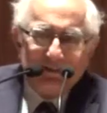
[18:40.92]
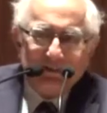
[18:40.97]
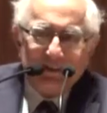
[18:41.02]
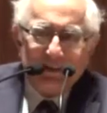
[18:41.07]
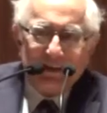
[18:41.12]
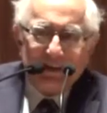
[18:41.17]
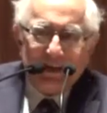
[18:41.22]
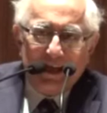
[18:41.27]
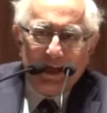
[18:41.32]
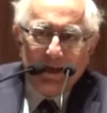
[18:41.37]

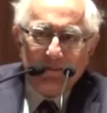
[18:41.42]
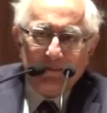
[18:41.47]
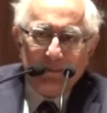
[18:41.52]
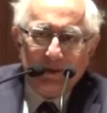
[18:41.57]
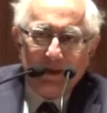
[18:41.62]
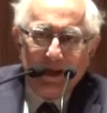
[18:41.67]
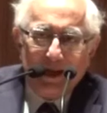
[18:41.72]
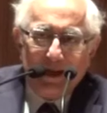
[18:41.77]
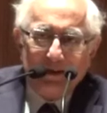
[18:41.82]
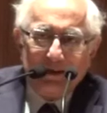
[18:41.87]
and I have
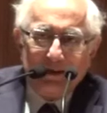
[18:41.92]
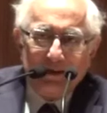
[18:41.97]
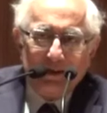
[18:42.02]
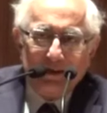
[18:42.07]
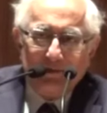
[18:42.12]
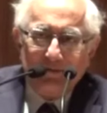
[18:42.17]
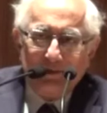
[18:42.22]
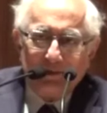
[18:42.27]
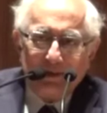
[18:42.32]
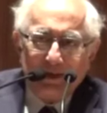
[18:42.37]
been heading
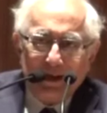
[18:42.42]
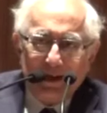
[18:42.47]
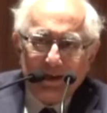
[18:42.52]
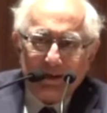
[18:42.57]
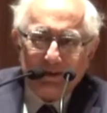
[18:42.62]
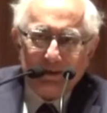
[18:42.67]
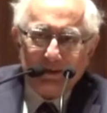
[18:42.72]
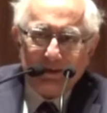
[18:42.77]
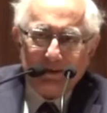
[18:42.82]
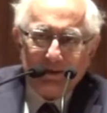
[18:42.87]
it for the
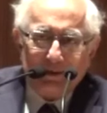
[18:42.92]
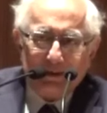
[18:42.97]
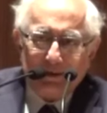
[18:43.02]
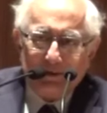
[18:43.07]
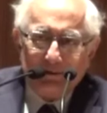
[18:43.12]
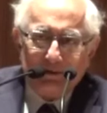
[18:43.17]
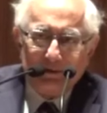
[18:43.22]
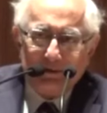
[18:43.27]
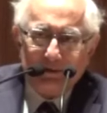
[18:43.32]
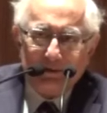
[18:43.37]
last,
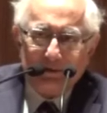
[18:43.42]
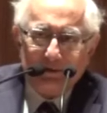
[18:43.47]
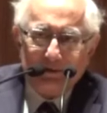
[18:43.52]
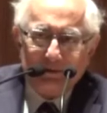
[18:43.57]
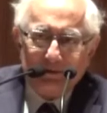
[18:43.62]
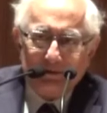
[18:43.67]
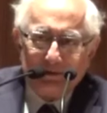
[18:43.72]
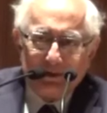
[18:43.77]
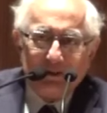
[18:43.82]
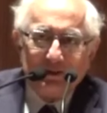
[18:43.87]

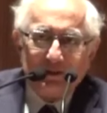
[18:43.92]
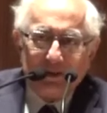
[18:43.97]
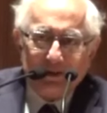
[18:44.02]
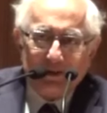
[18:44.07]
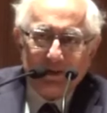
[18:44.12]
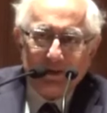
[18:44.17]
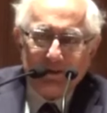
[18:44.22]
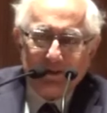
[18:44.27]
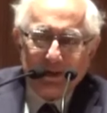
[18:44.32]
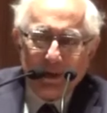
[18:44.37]
since its
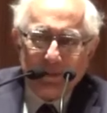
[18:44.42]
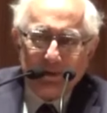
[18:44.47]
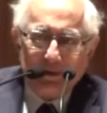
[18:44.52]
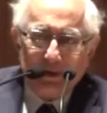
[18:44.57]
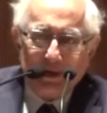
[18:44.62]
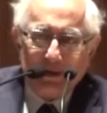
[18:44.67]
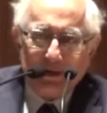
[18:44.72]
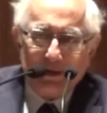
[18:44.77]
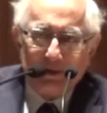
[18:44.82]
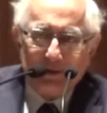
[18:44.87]

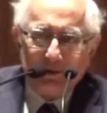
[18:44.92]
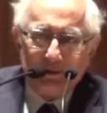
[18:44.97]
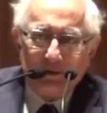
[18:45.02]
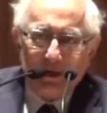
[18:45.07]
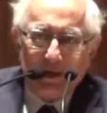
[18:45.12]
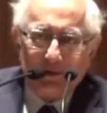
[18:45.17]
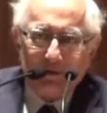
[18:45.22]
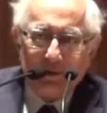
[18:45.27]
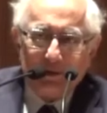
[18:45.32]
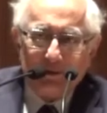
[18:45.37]
inception in
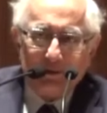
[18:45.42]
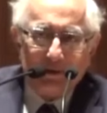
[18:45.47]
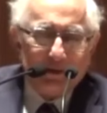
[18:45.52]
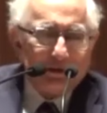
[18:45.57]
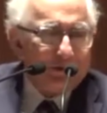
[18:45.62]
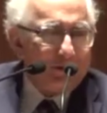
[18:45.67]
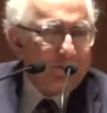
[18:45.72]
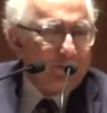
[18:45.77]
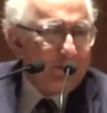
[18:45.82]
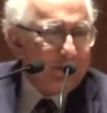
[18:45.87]
2003,
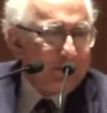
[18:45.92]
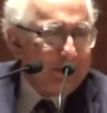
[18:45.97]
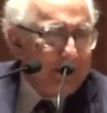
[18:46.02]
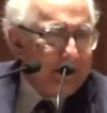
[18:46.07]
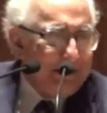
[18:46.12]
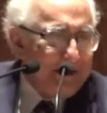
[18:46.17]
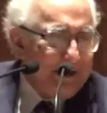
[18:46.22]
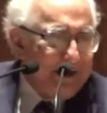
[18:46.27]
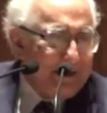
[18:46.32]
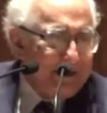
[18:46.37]
so
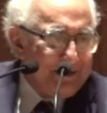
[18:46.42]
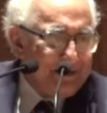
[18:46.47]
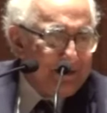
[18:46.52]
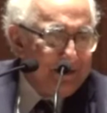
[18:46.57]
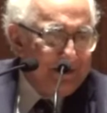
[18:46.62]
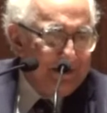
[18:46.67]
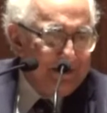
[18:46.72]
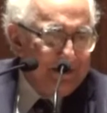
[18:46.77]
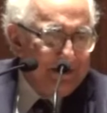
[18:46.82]
14 years.